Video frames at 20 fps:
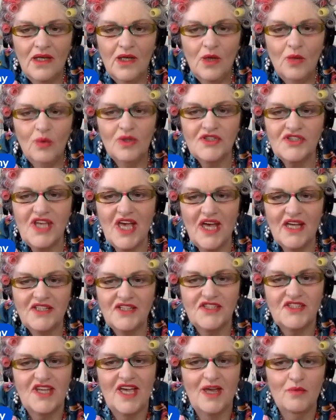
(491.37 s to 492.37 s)
Well, it's hard to
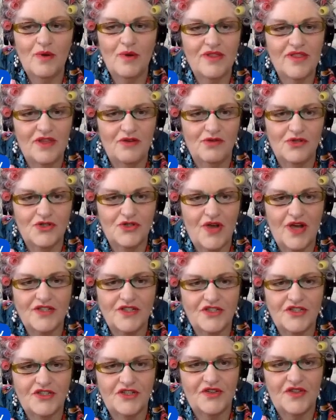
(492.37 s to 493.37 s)
say whether they're
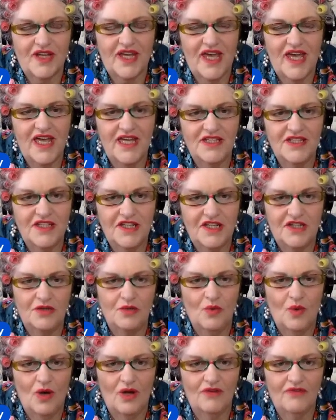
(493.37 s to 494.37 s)
attracted to the candy in the
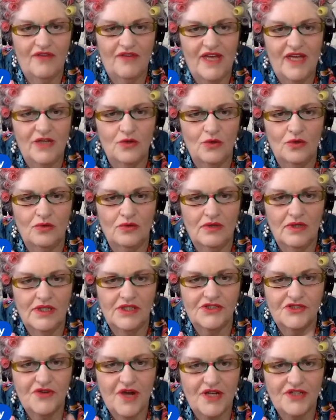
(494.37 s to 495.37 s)
white van or
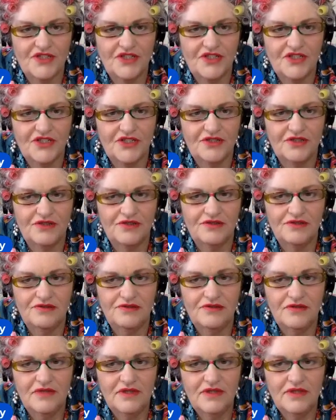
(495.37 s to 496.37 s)
attracted to
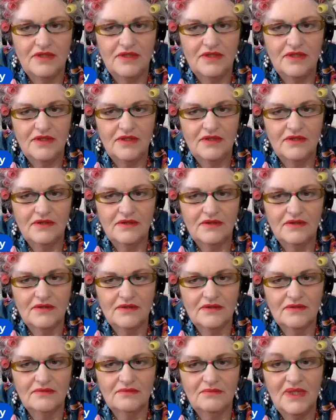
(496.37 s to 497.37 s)

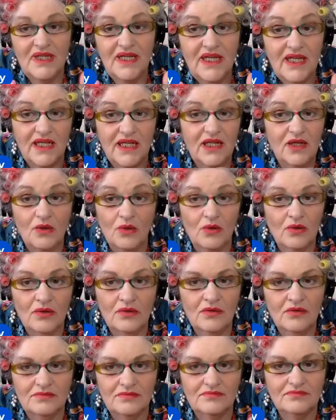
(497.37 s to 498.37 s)
me
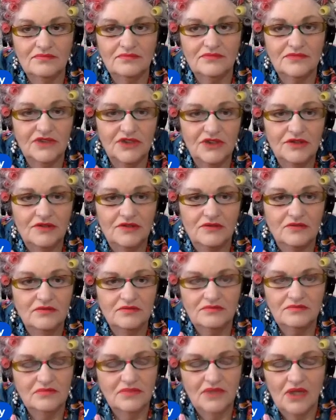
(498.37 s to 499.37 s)
or you.
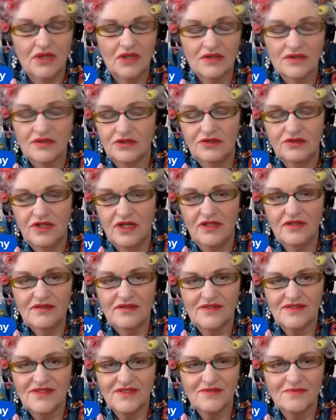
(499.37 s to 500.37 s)
Like, who knows?
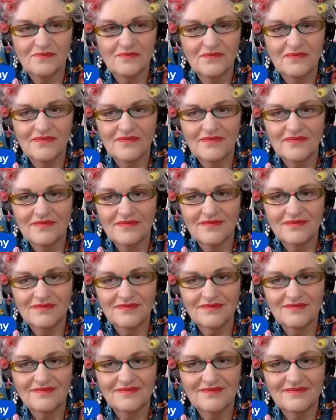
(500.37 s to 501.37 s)
Possibly, it was quite
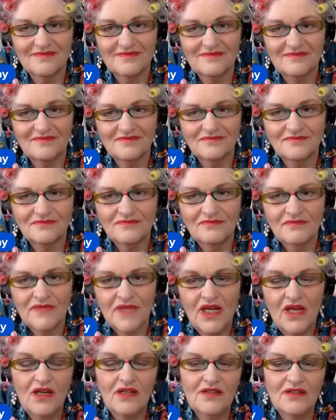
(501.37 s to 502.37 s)
possibly me, because
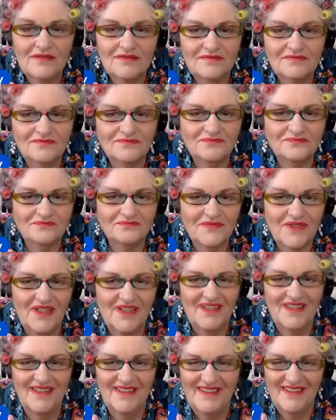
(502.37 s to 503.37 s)
this is one
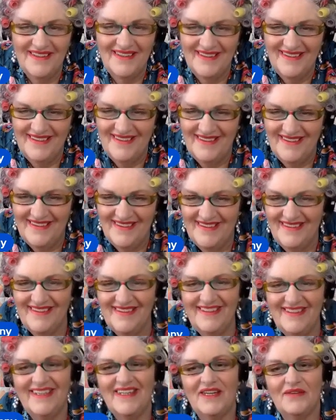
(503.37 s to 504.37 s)
handsome-looking octopus, if I
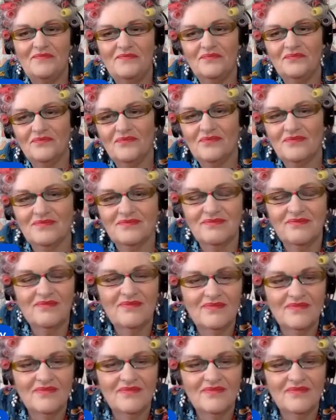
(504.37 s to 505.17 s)
do say so myself.